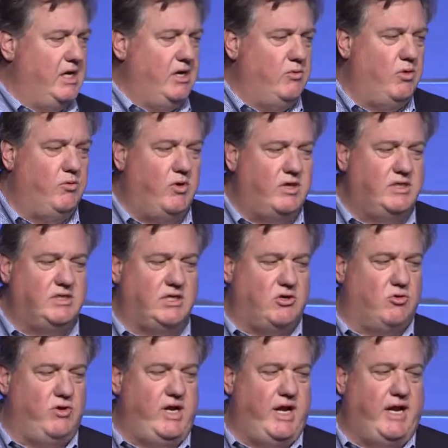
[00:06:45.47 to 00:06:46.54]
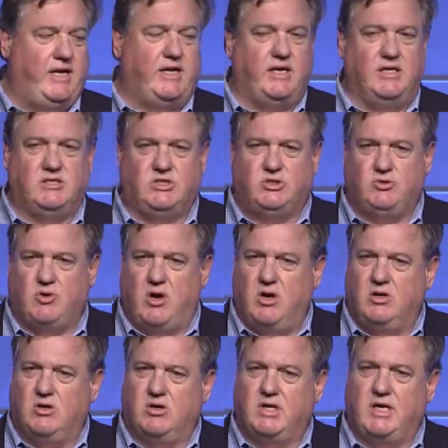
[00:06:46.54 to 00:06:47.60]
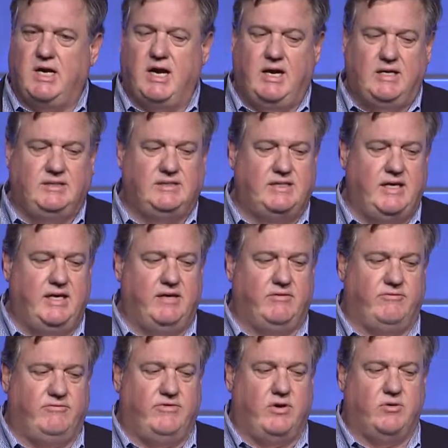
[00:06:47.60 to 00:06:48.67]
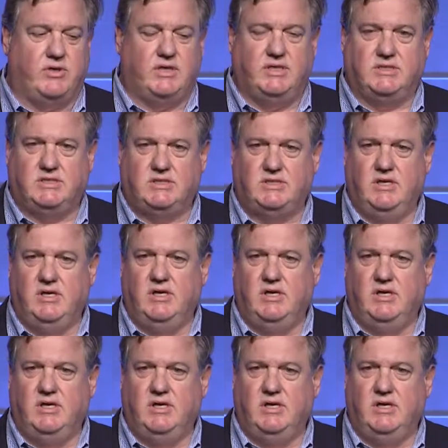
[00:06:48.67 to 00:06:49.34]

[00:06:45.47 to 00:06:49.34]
we wanted to create a stronger content focus